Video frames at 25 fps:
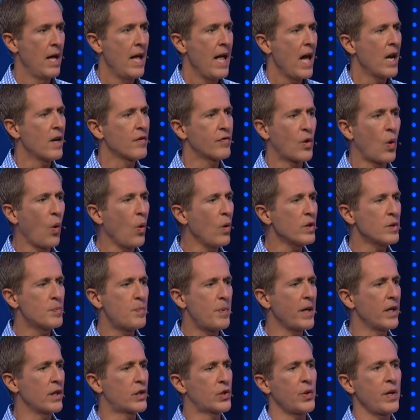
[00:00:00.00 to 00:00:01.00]
And of course
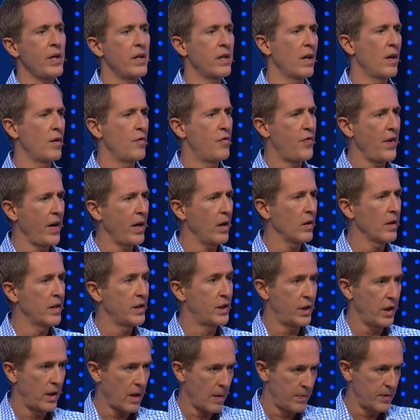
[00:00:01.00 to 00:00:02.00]
being treated unfairly
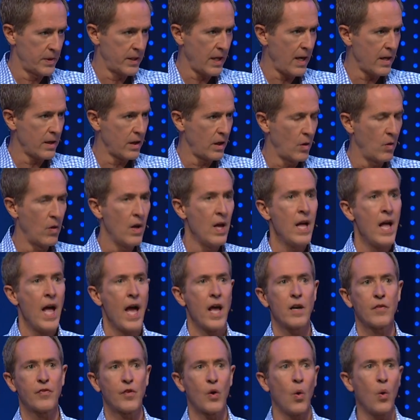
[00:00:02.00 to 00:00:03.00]
should upset you.
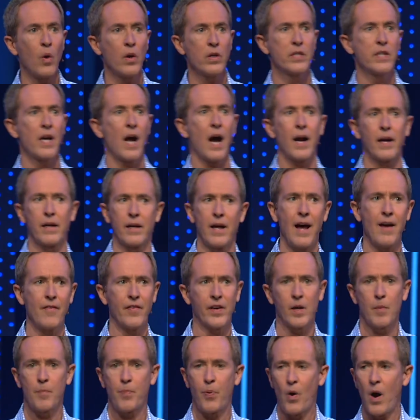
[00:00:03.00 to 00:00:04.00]
And of course not
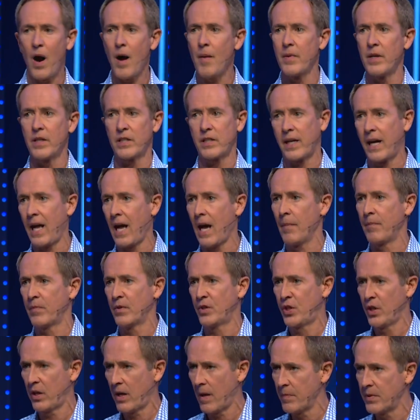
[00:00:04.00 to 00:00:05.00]
having a promise kept
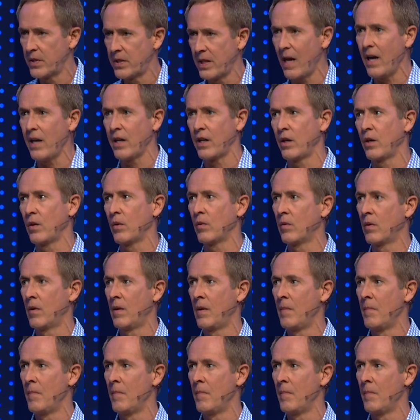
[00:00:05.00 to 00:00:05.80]
should upset you.